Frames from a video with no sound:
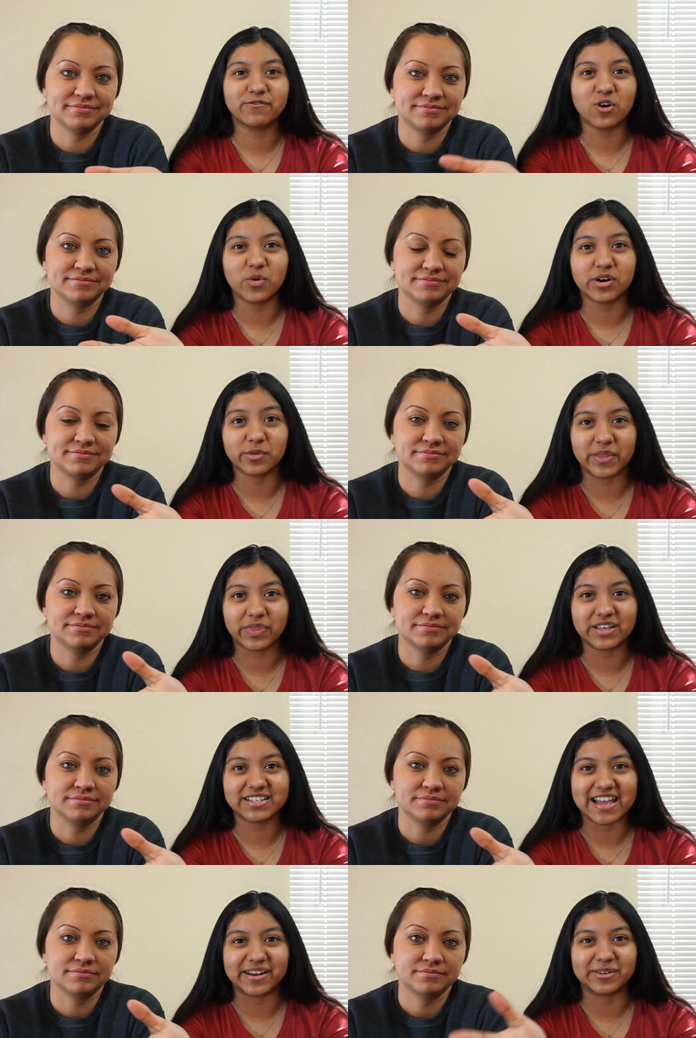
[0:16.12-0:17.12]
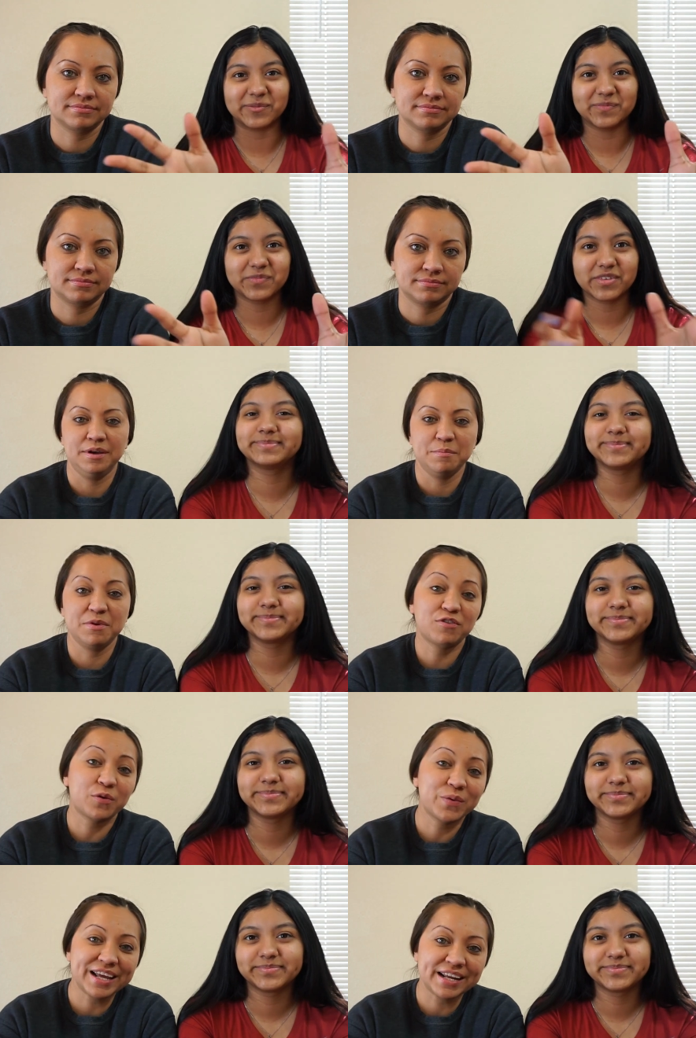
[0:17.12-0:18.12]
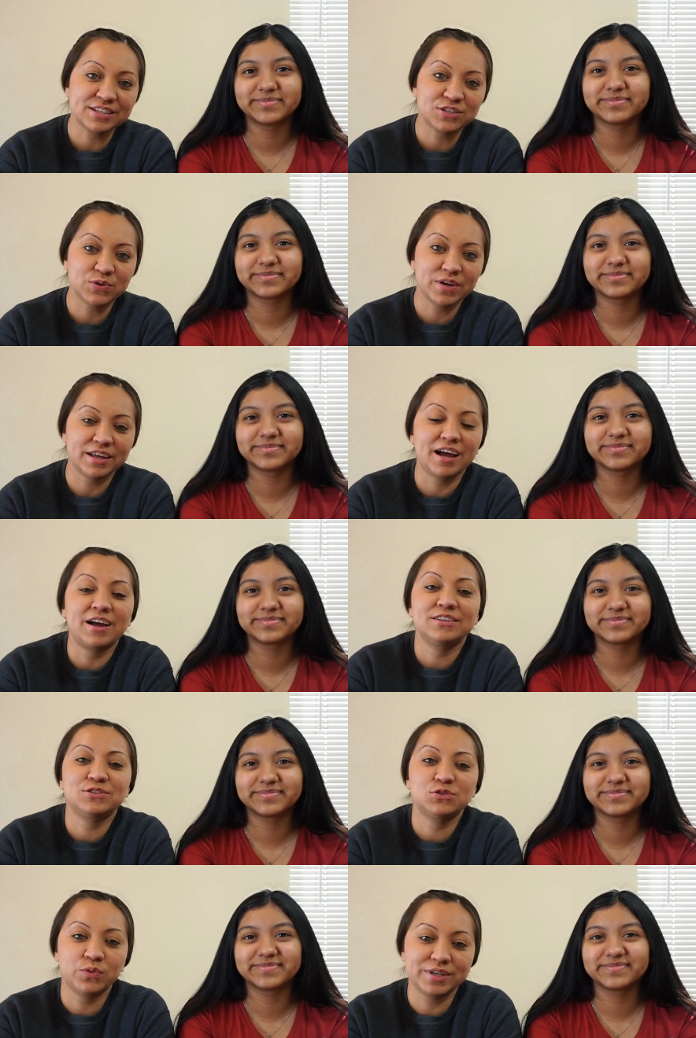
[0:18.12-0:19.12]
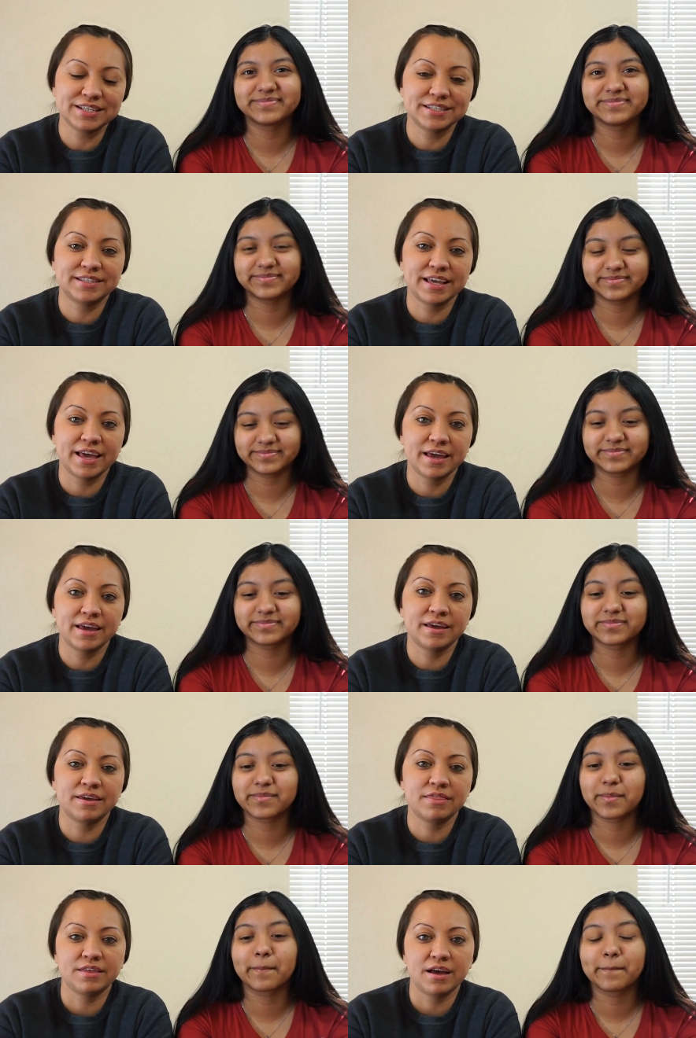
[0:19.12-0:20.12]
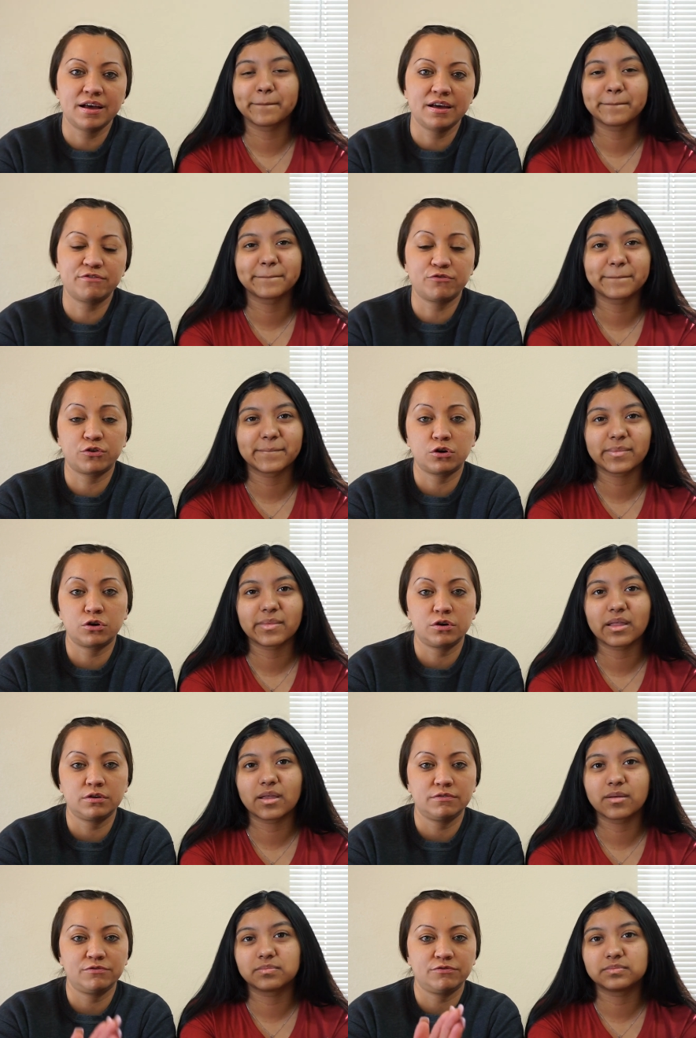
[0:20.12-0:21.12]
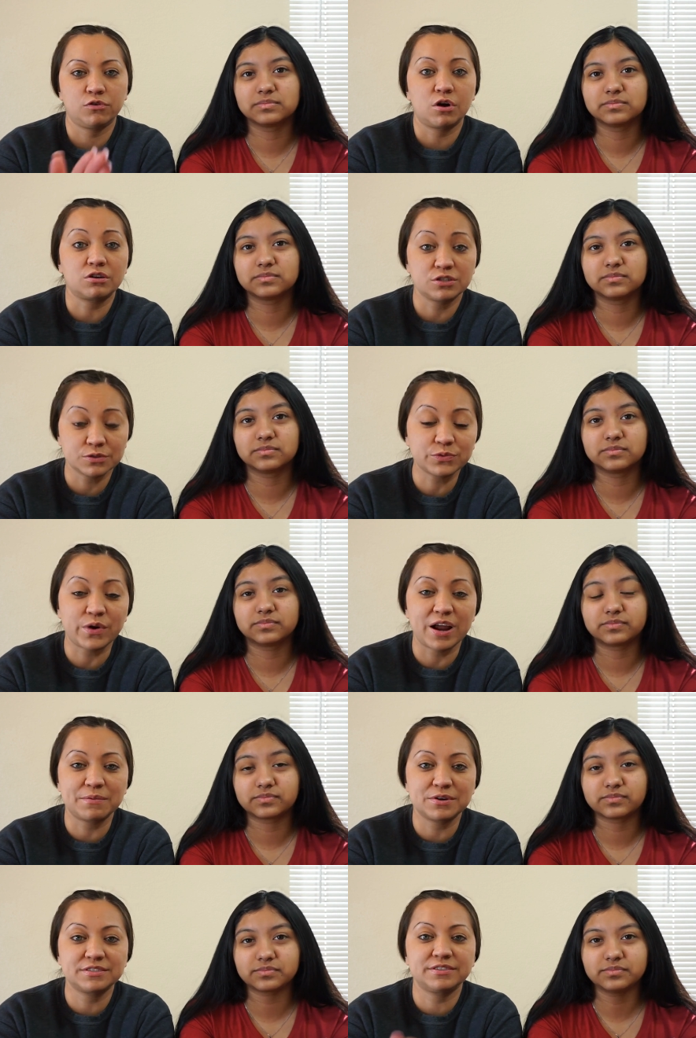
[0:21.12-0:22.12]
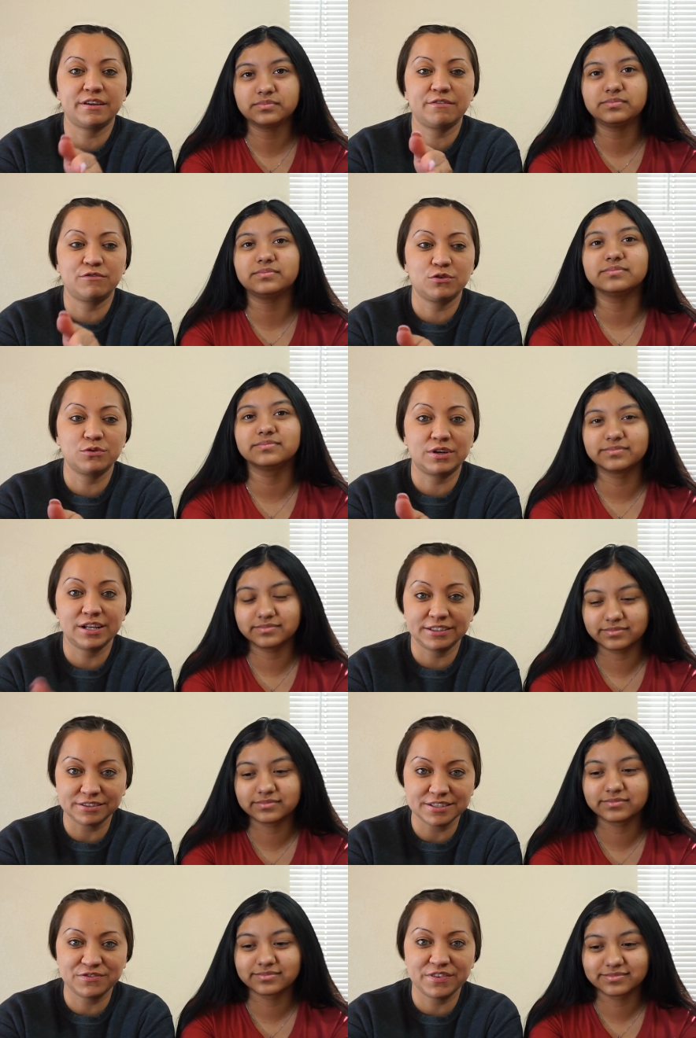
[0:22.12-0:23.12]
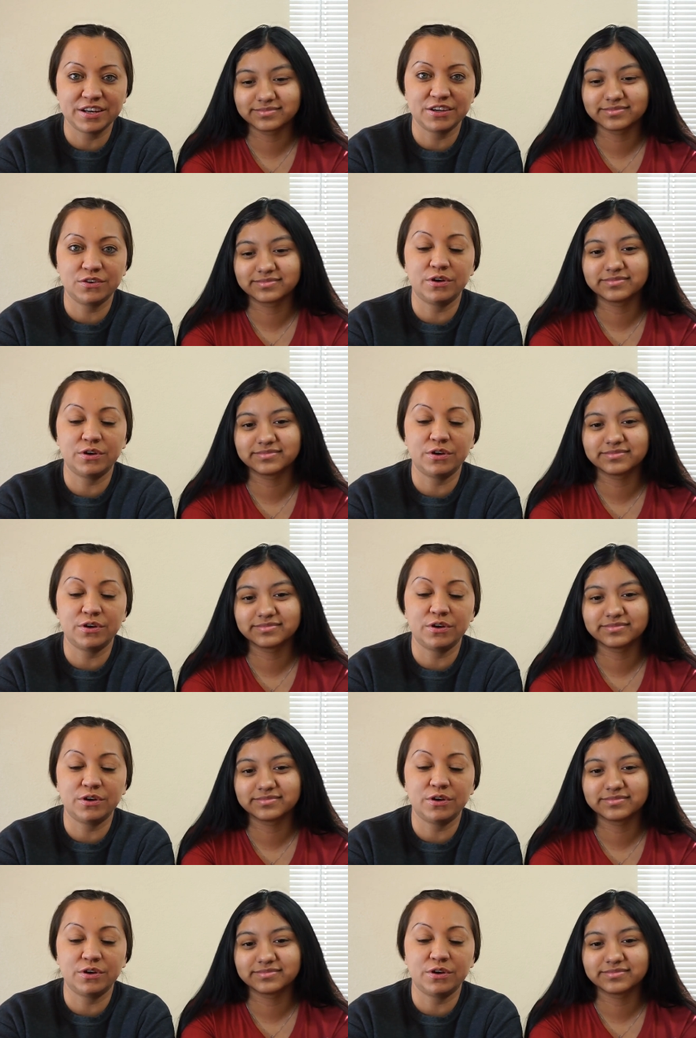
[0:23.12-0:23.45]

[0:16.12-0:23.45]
Speaker 1: forward with the channel.
Speaker 2: Before we get into it, I do wanna say that for our subscribers, if you clicked on this video